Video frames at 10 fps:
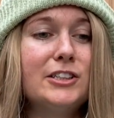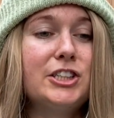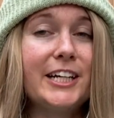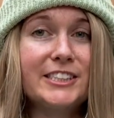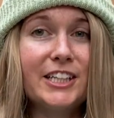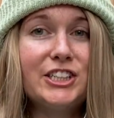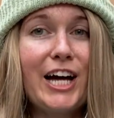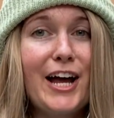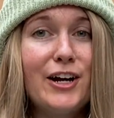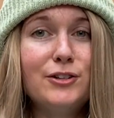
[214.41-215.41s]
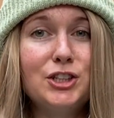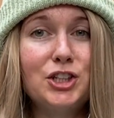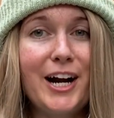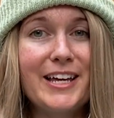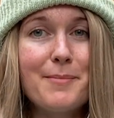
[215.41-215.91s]
chasing the shadow to
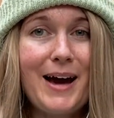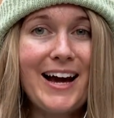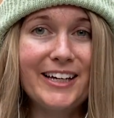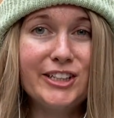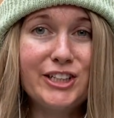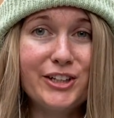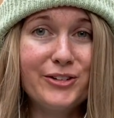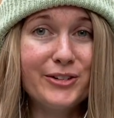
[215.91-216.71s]
try to get back into